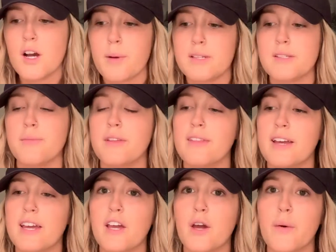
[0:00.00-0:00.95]
about something that
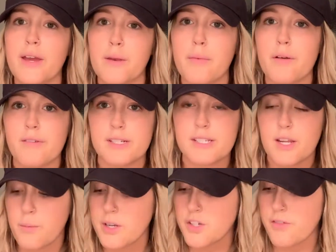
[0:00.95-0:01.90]
can go in my resting
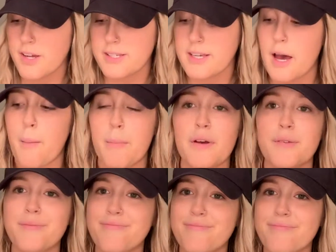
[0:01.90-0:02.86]
witch face cup.
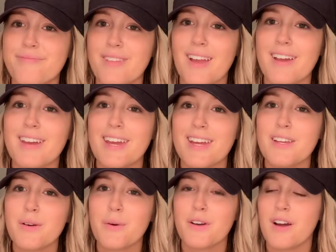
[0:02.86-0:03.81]
Candy
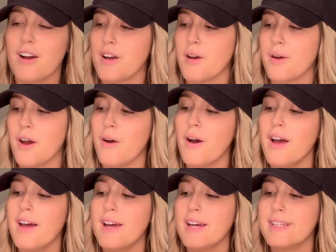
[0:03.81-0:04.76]
corn hot cocoa.
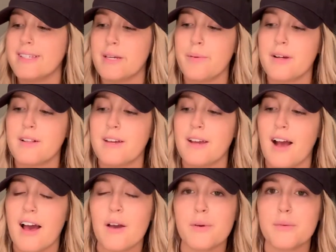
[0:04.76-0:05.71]
Typically,
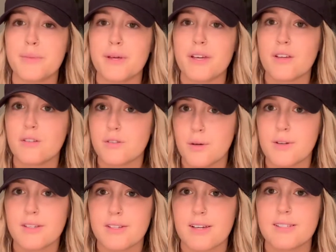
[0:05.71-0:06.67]
I would be so
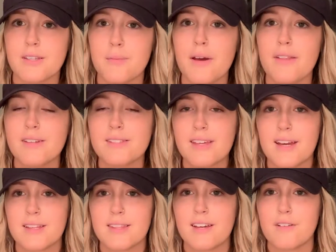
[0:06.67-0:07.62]
disgusted by this.
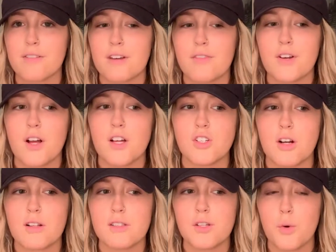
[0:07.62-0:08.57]
I think flavored hot
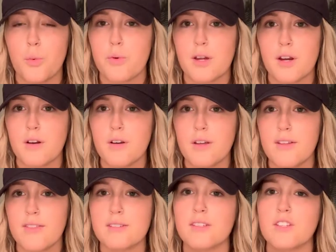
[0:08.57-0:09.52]
chocolates are weird
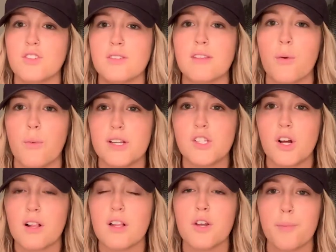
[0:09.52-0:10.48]
unless it's just like white
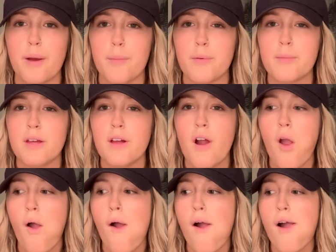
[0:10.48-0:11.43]
chocolate or peppermint.
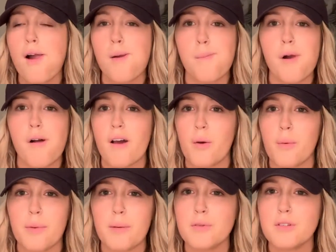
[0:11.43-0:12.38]
But like when
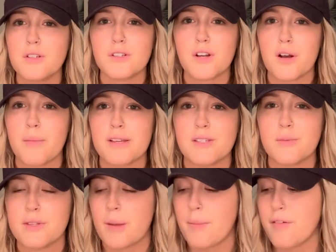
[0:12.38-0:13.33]
people just start messing
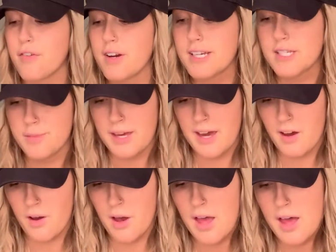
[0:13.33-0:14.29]
with them, it freaks me
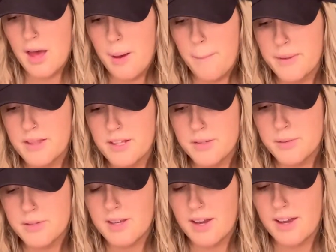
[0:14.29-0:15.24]
out. But this
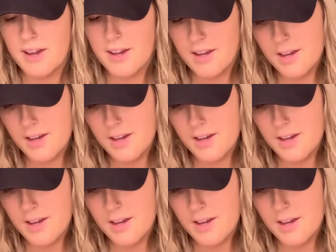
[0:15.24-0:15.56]
was like,